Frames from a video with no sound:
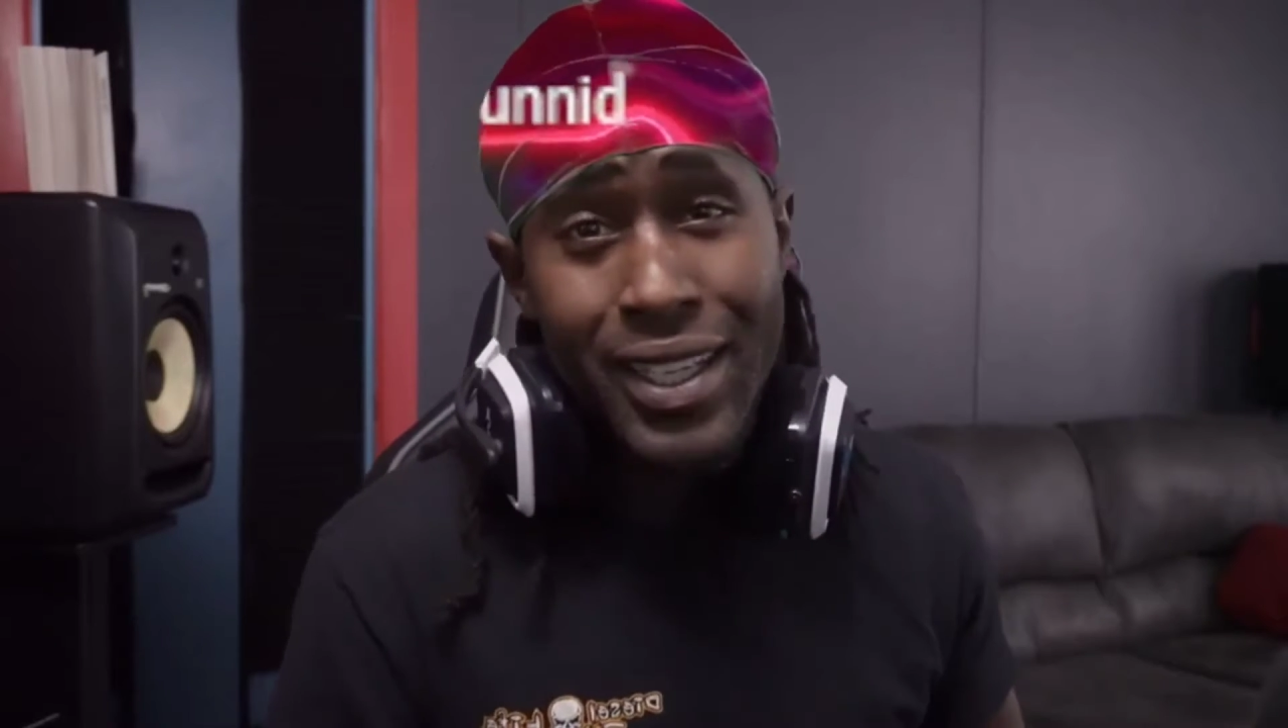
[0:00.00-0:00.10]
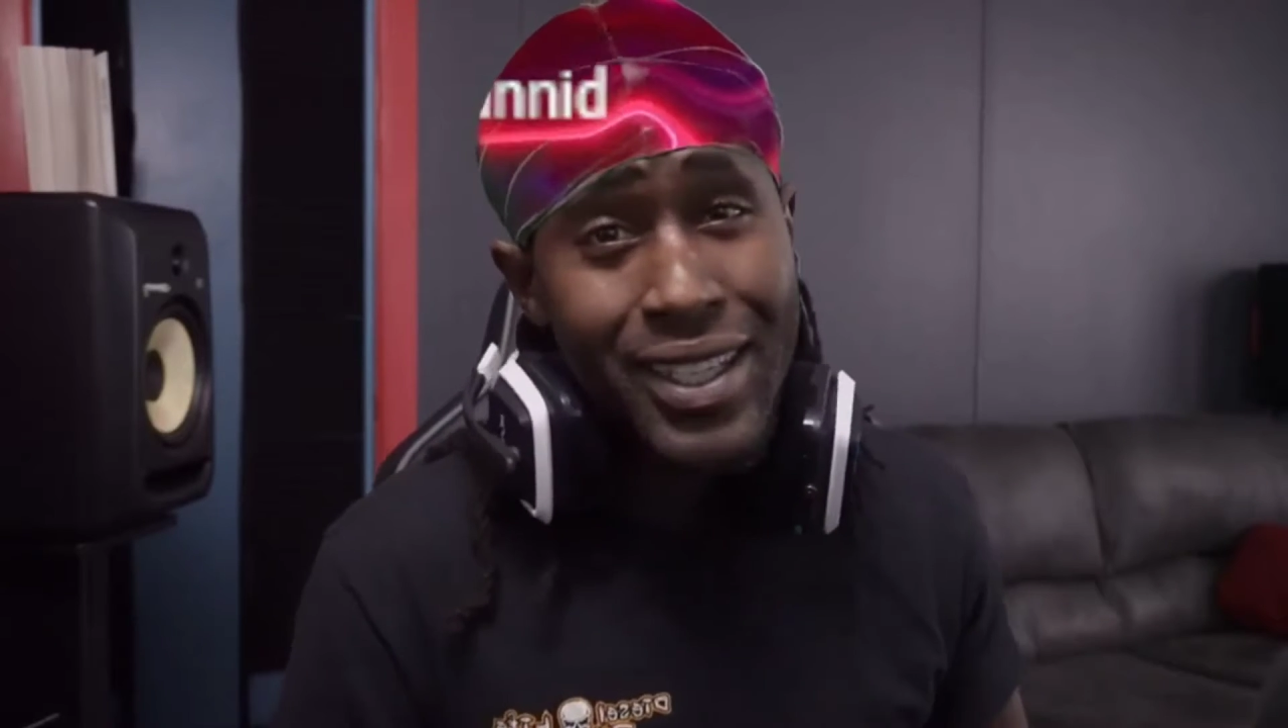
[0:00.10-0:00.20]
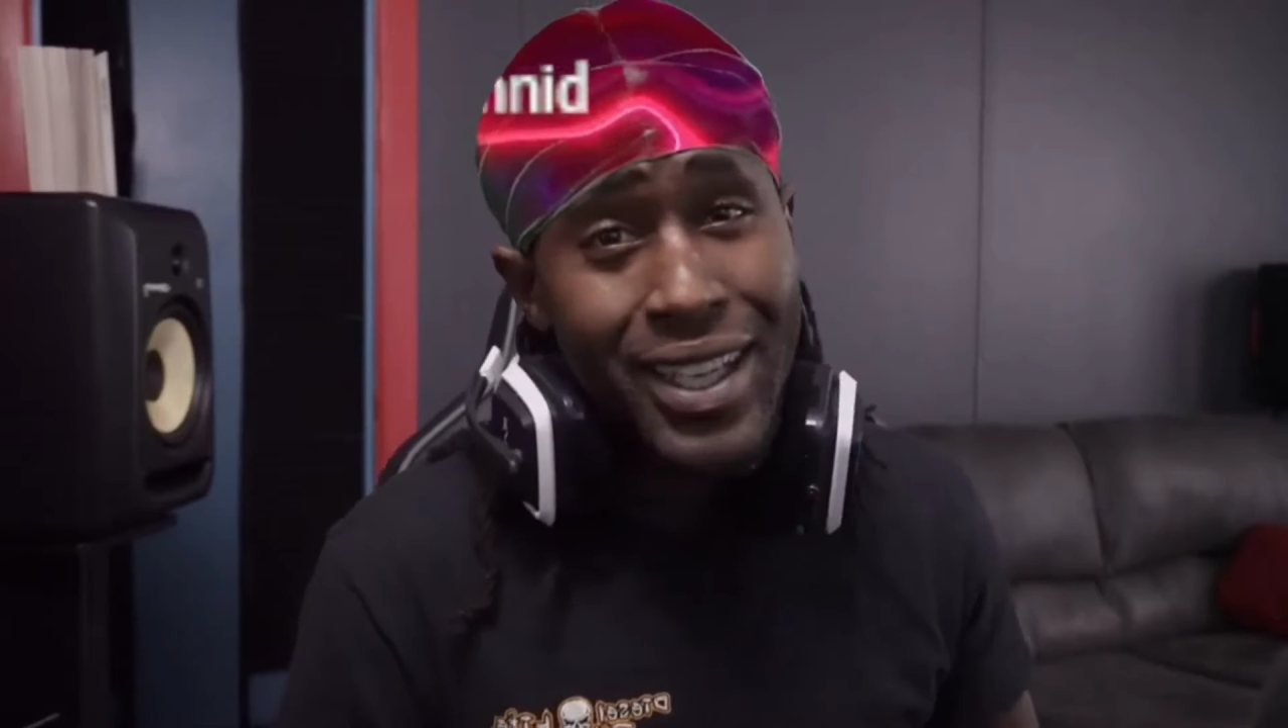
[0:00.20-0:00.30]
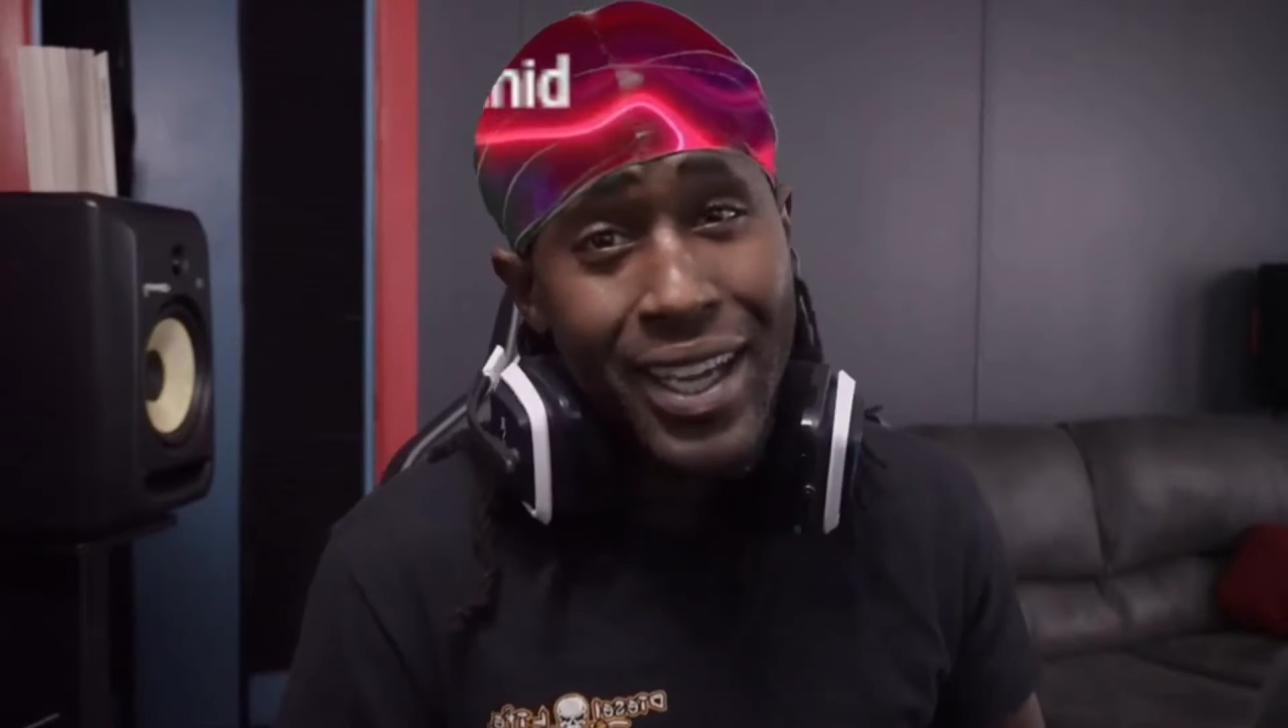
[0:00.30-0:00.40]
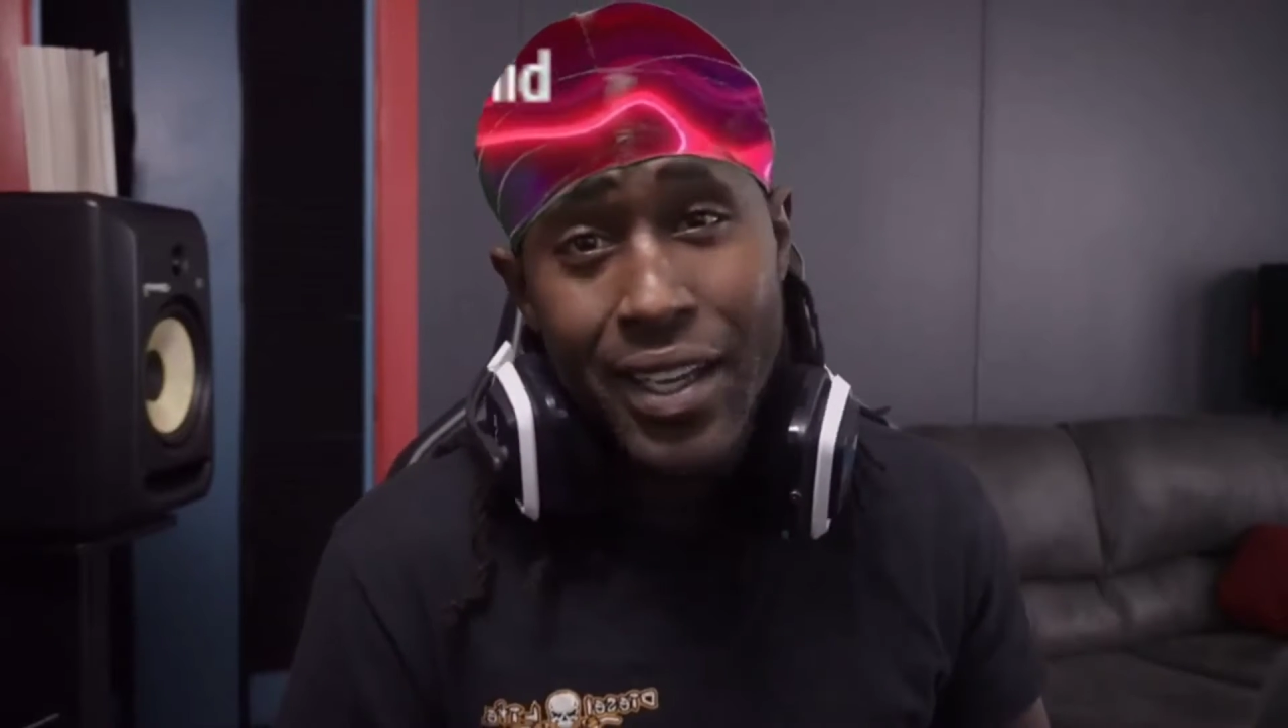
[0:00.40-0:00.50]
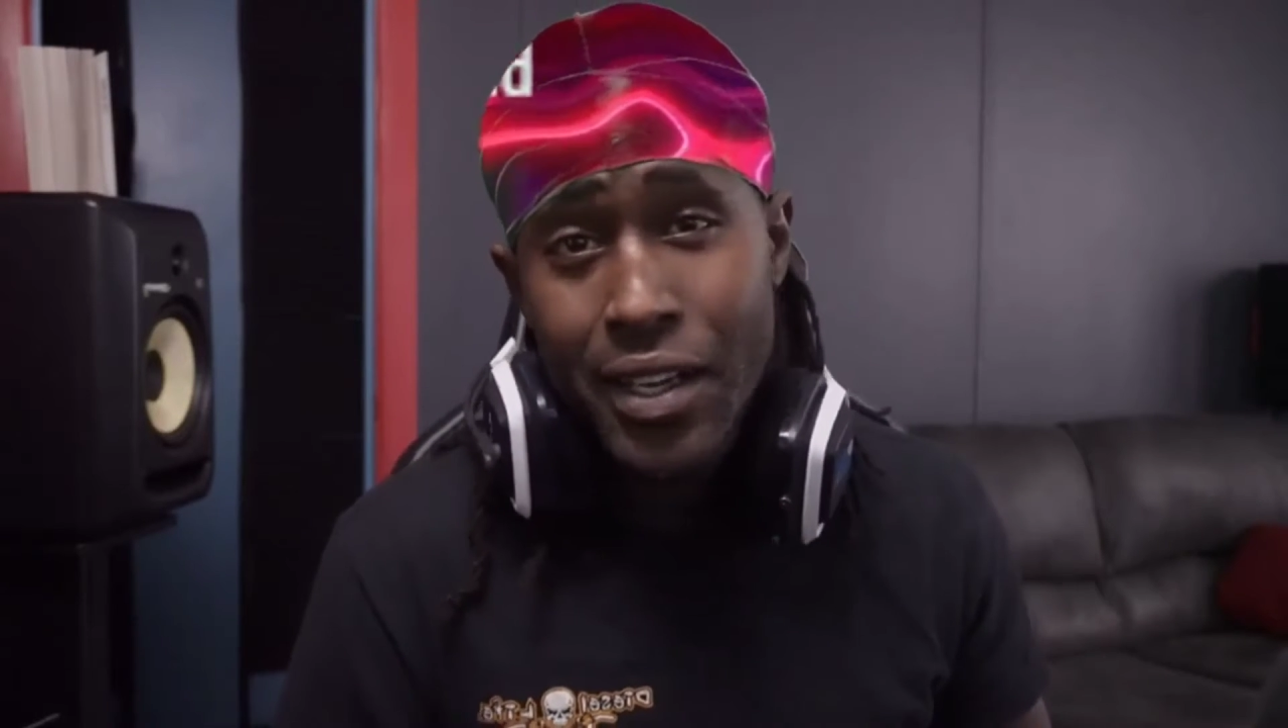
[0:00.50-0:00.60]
anything